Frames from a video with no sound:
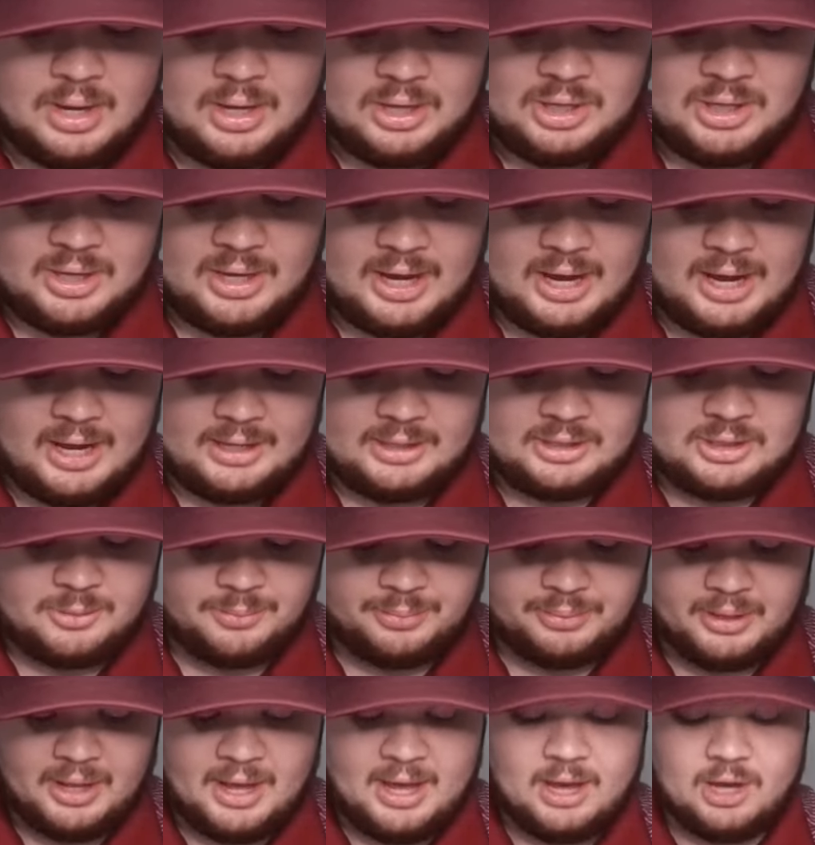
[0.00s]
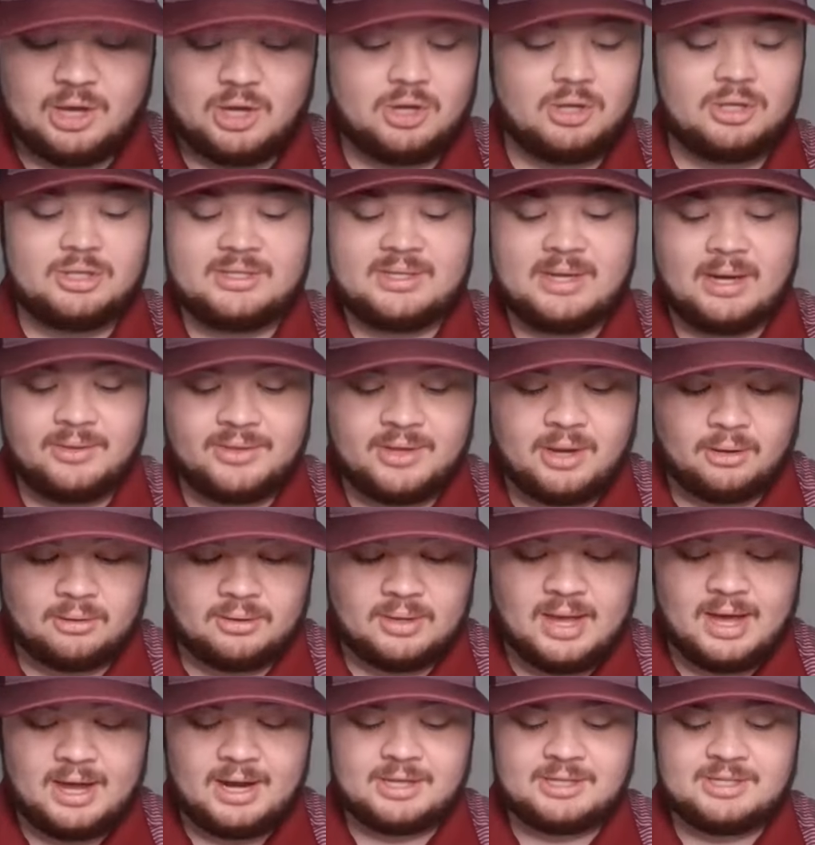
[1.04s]
You got to play a good South
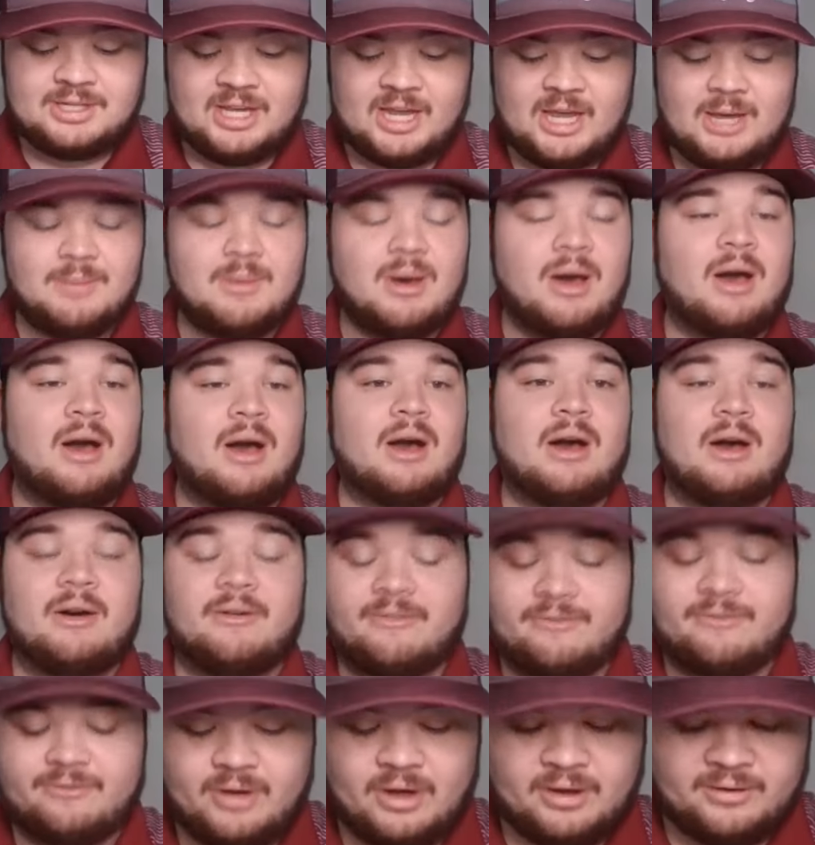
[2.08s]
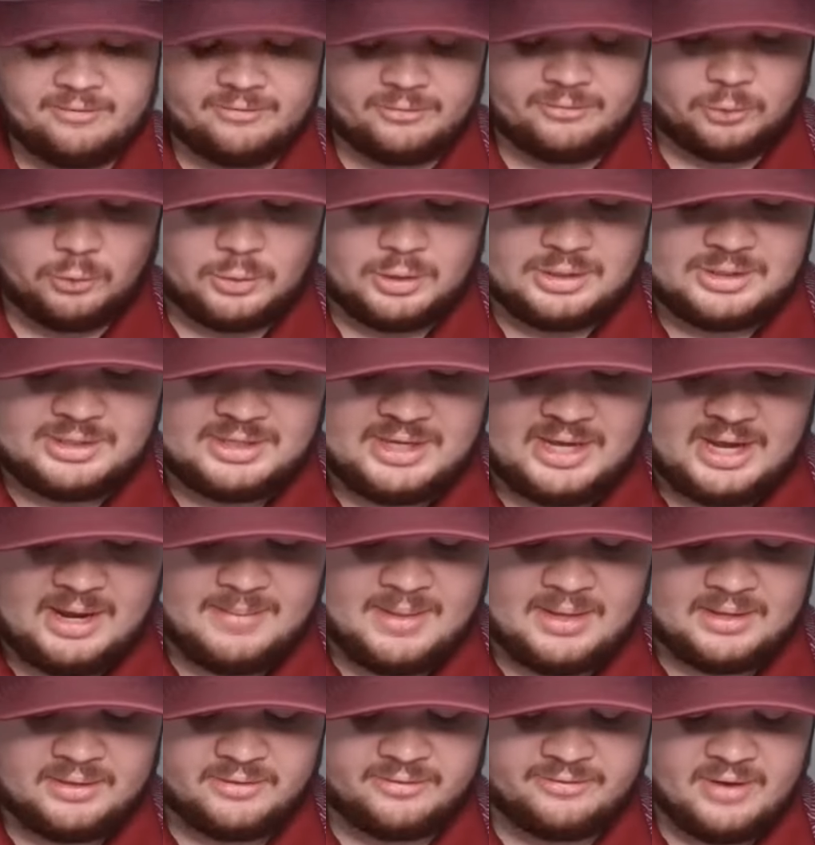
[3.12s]
Carolina team, a, a, a Florida team
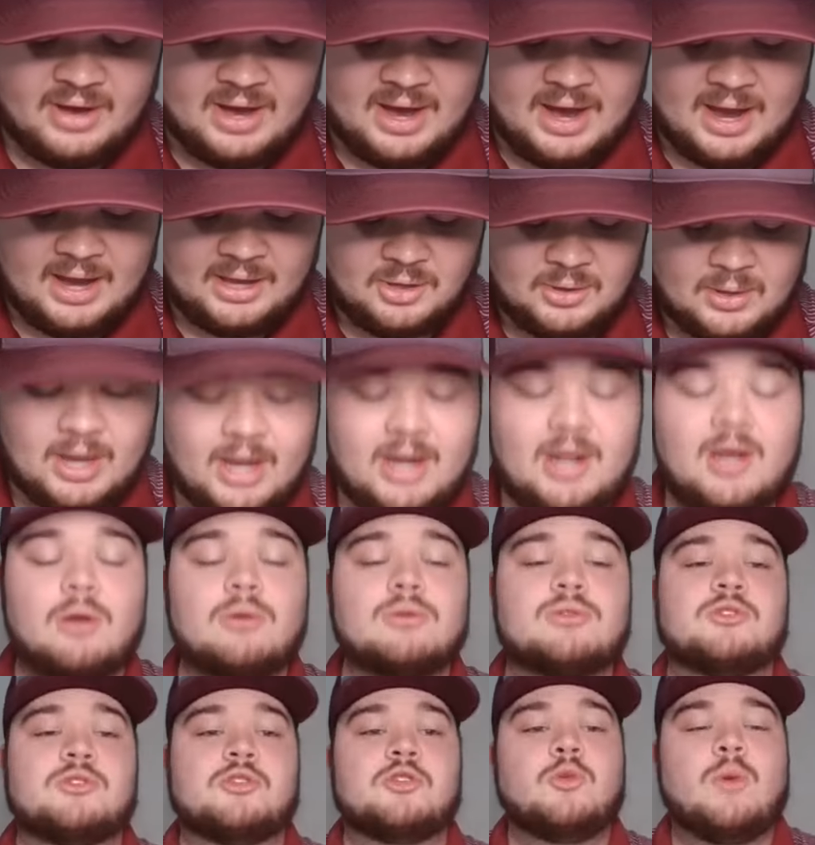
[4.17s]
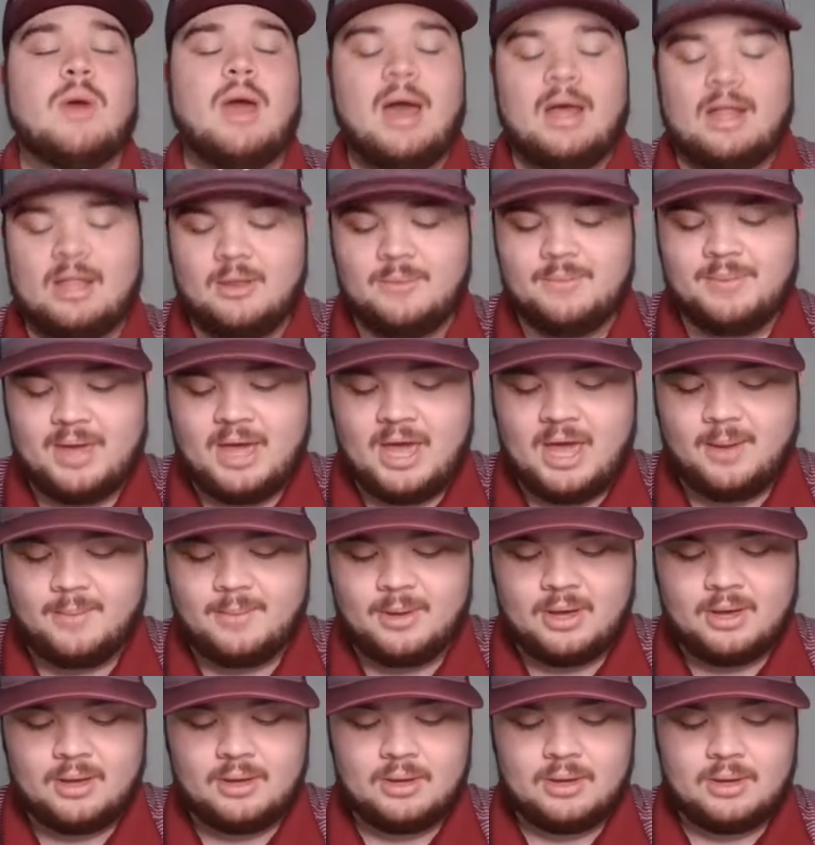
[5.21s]
that's fine. You got to go to
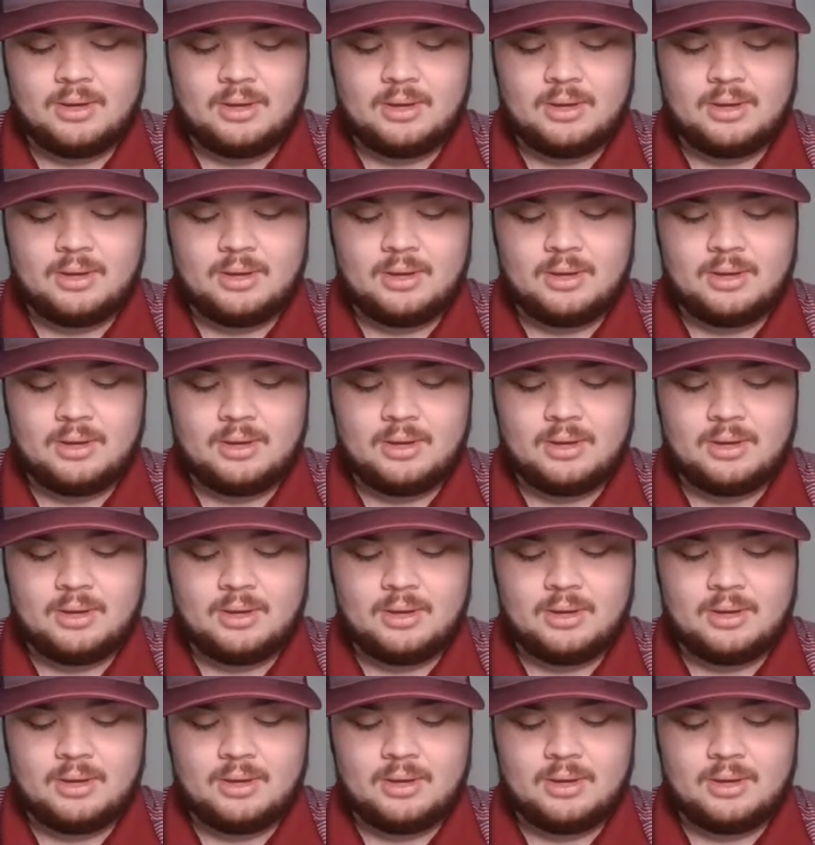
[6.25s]
Alabama.